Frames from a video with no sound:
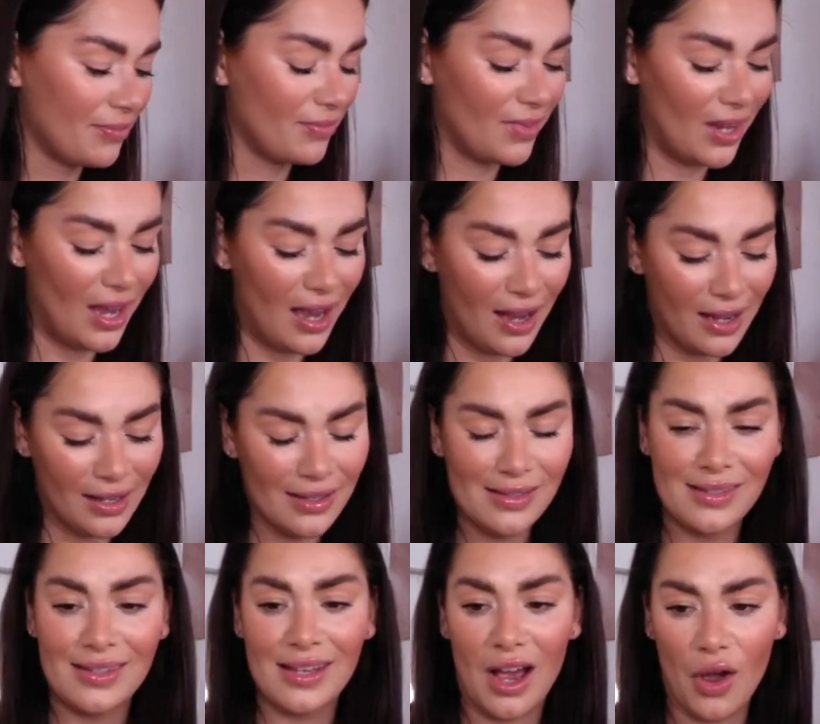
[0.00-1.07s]
Yeah,
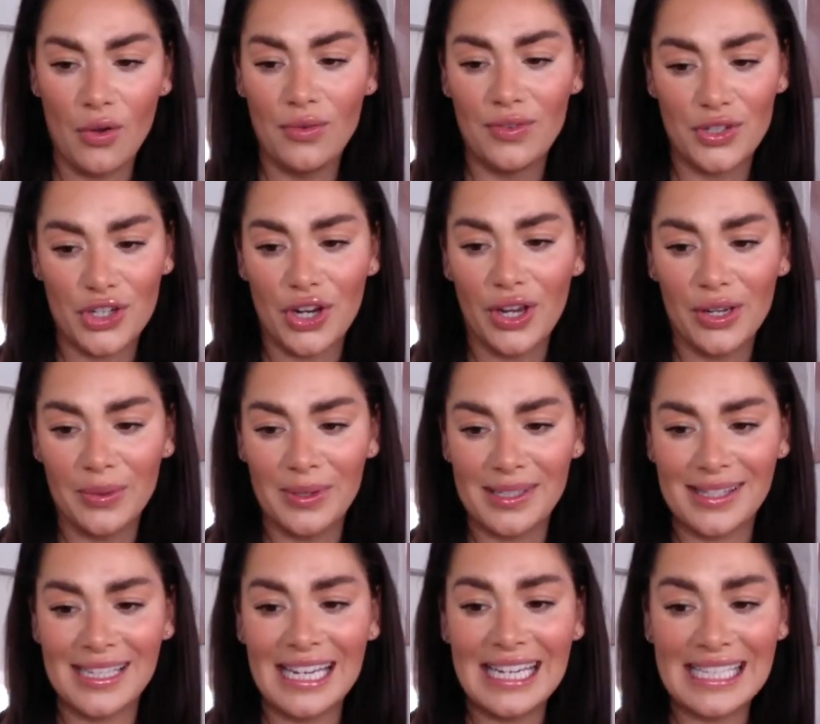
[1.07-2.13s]
it's overdue,
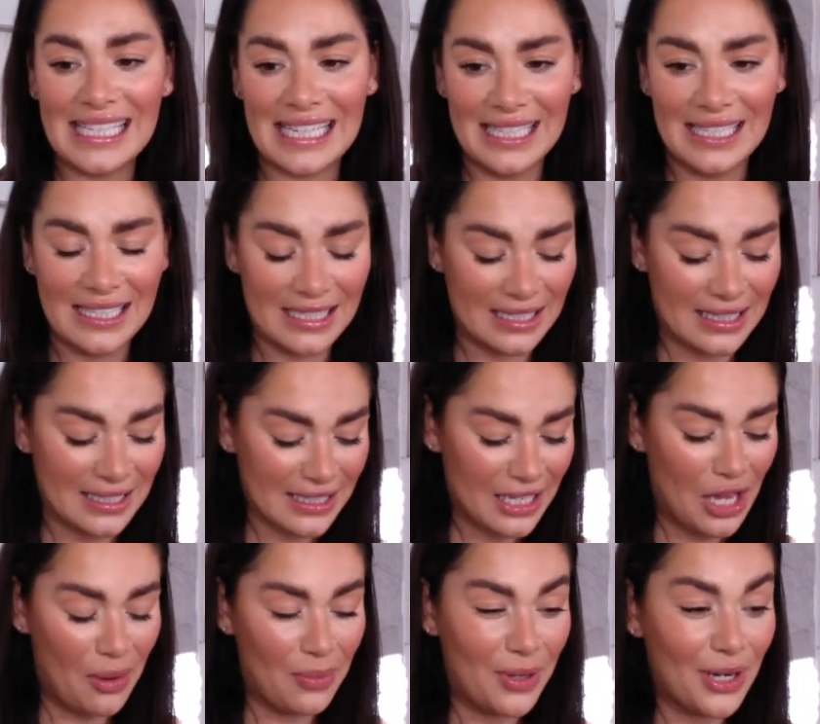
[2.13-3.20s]
it's needed.
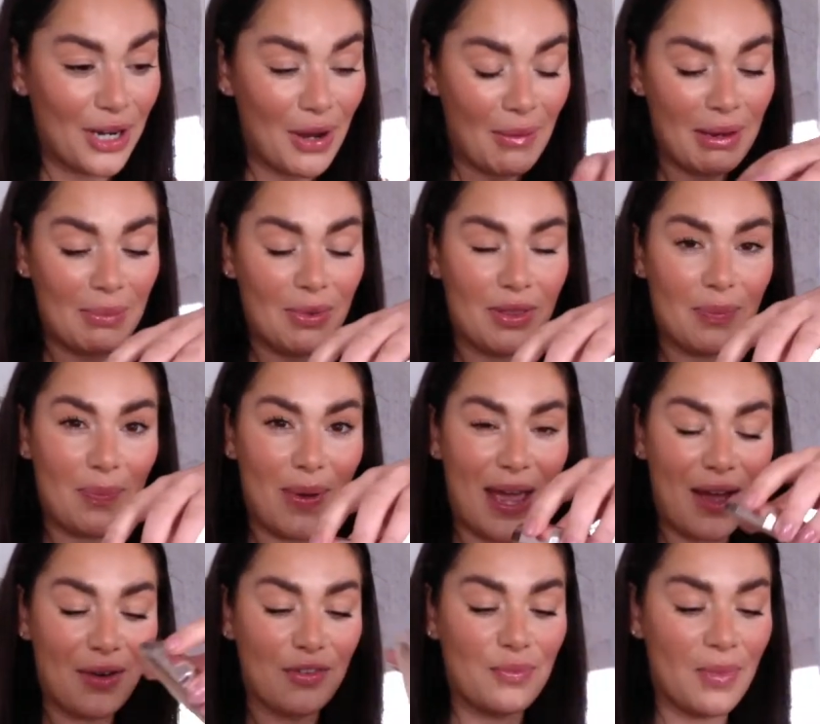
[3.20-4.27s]
I'm going to go in with a
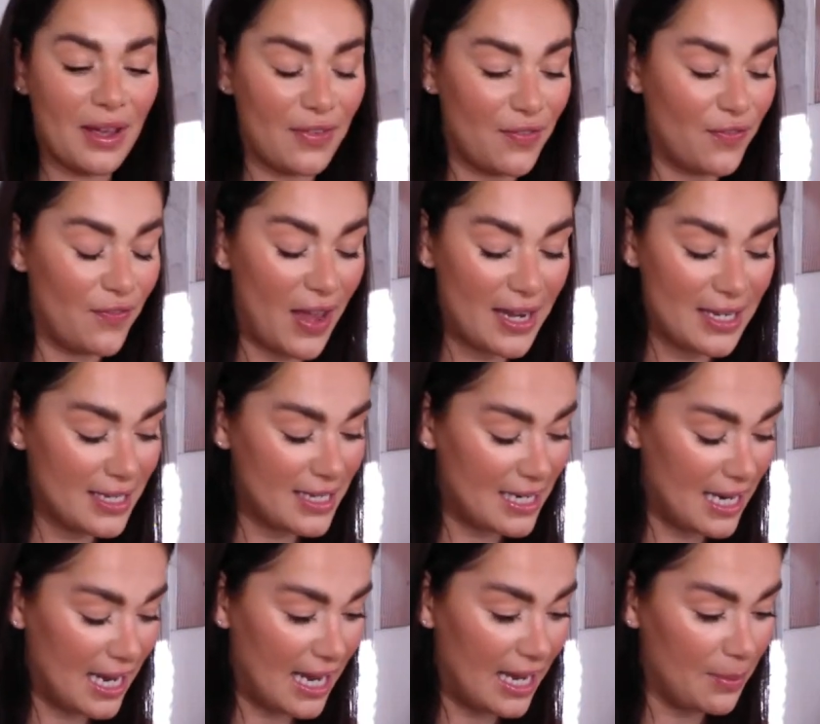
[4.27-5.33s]
bit of my
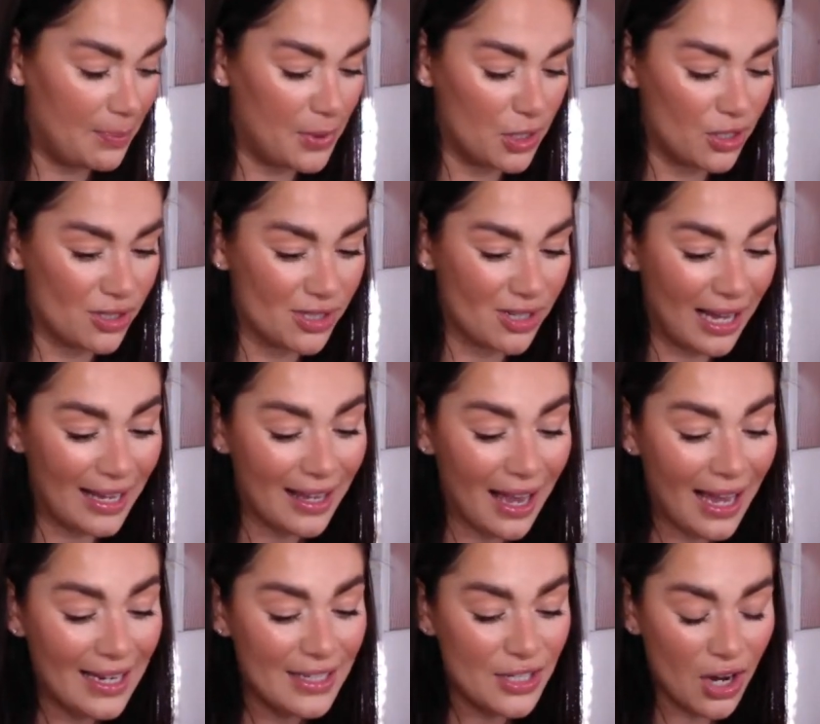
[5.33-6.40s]
Fenty, but just like
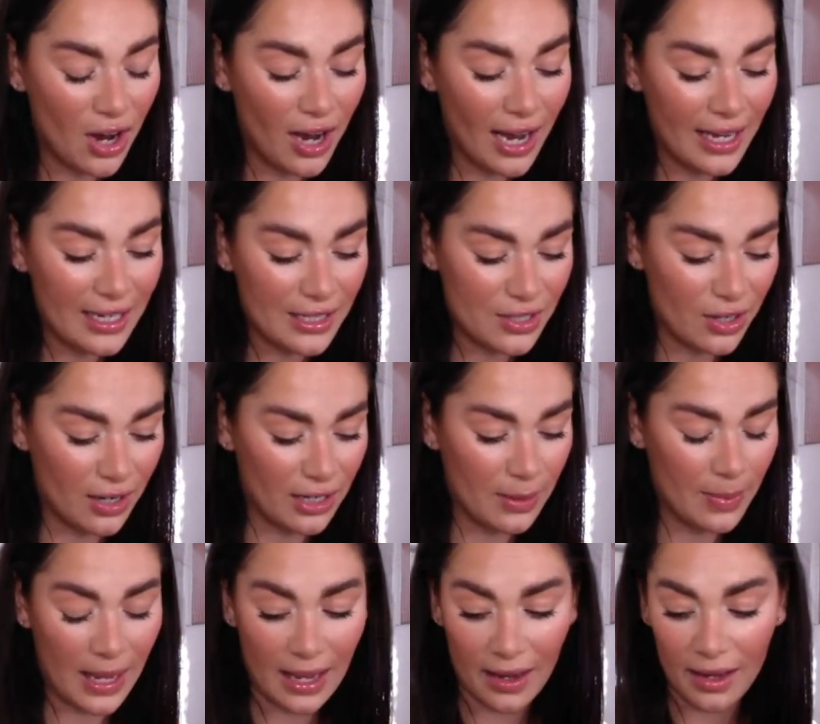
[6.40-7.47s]
a tiny, tiny
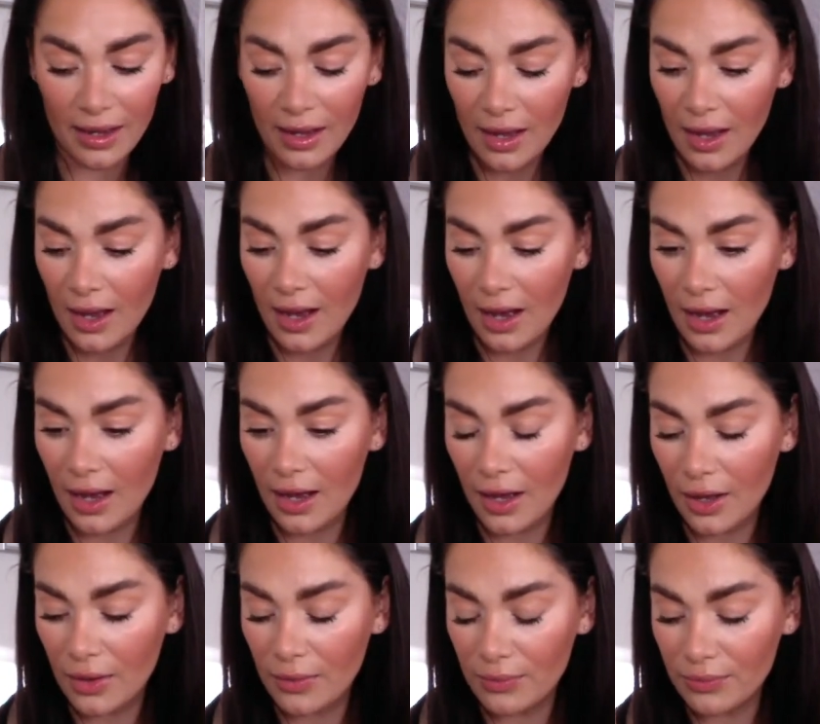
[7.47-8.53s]
bit,
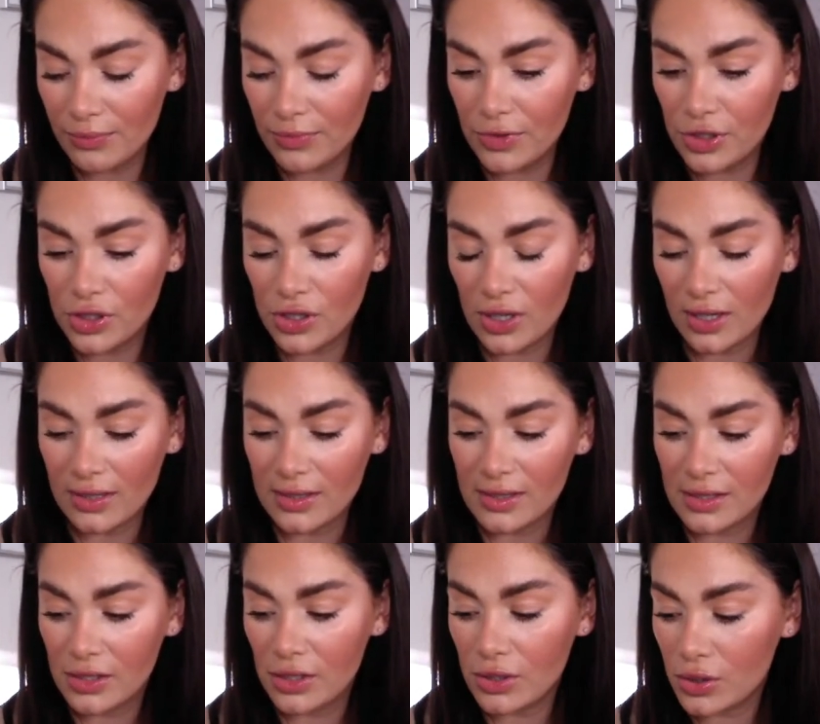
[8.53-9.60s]

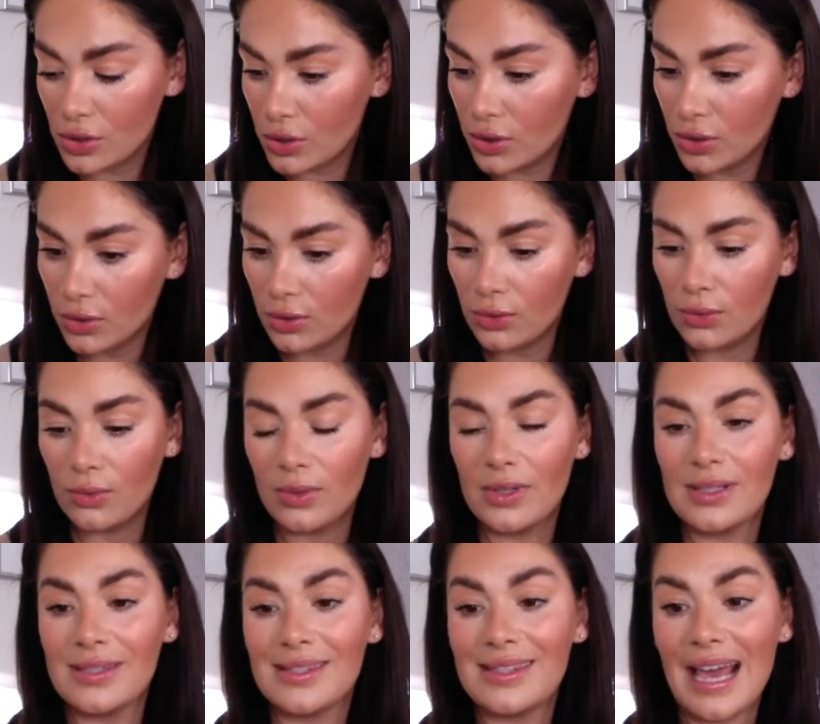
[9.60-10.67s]
just to
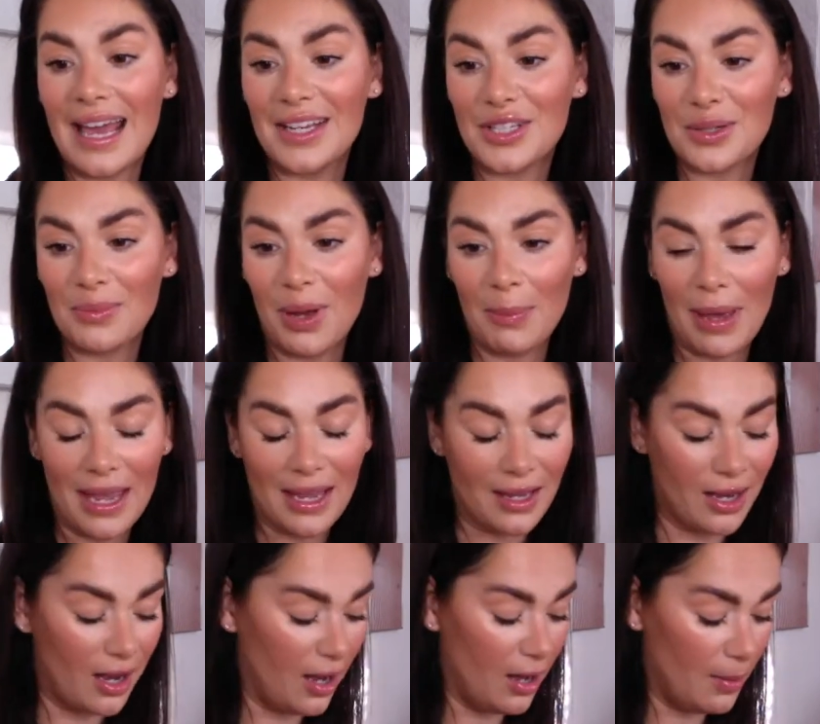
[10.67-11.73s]
set my
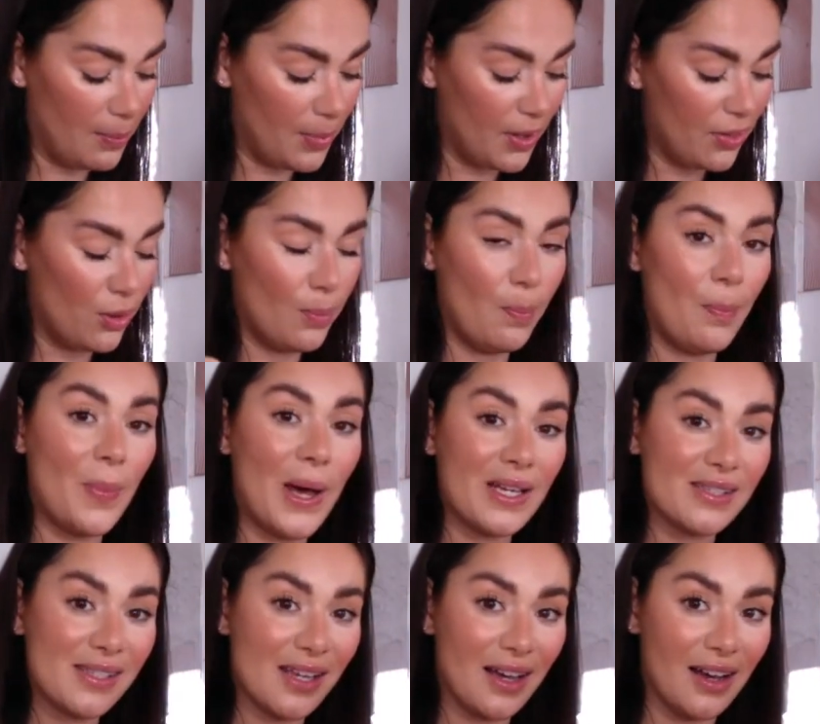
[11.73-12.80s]
makeup. But the
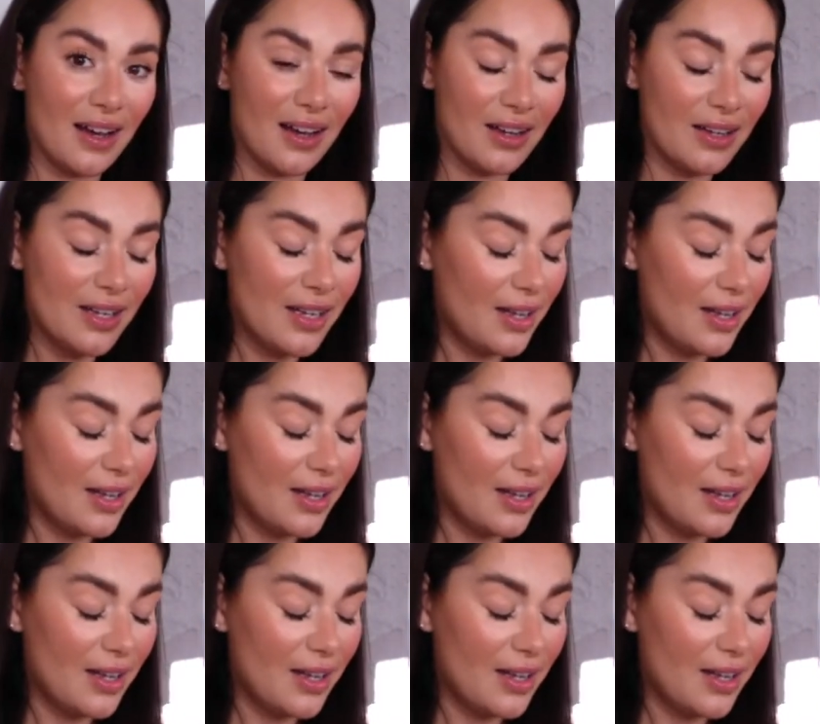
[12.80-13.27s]
butter,